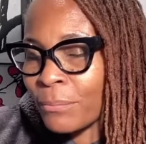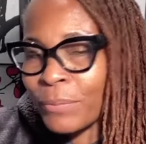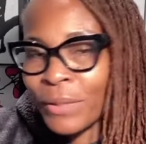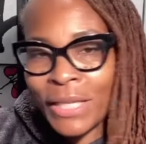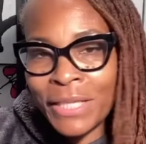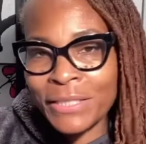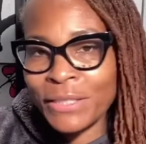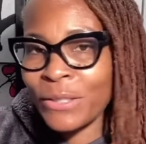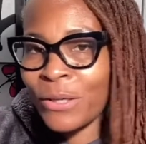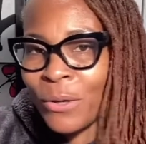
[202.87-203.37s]

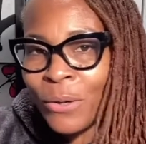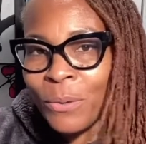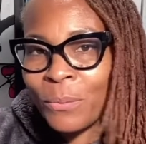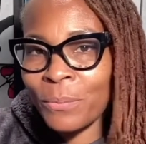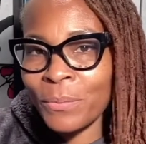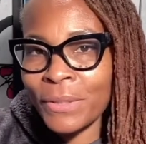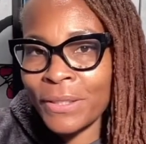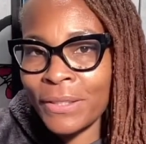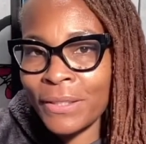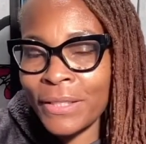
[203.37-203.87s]
blessed
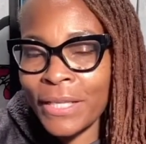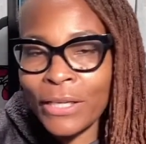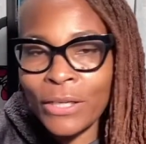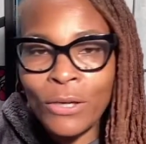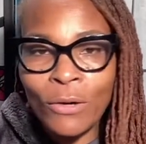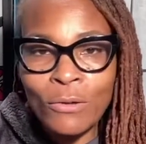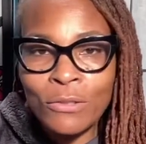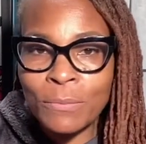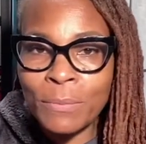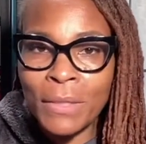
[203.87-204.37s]
hope that
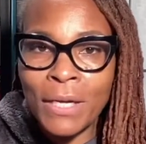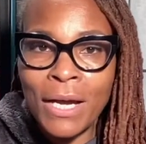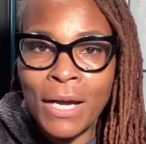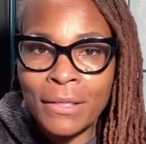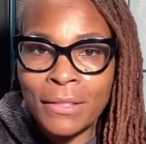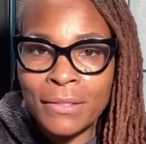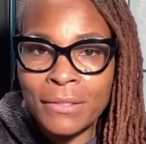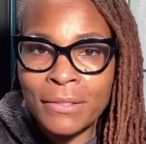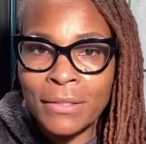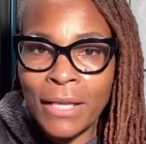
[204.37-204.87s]
goes
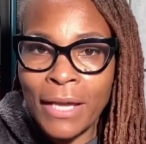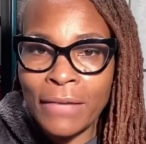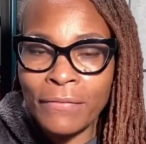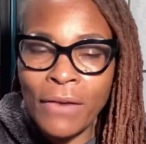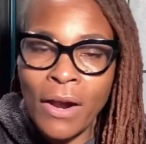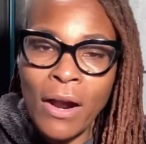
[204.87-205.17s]
beyond this life.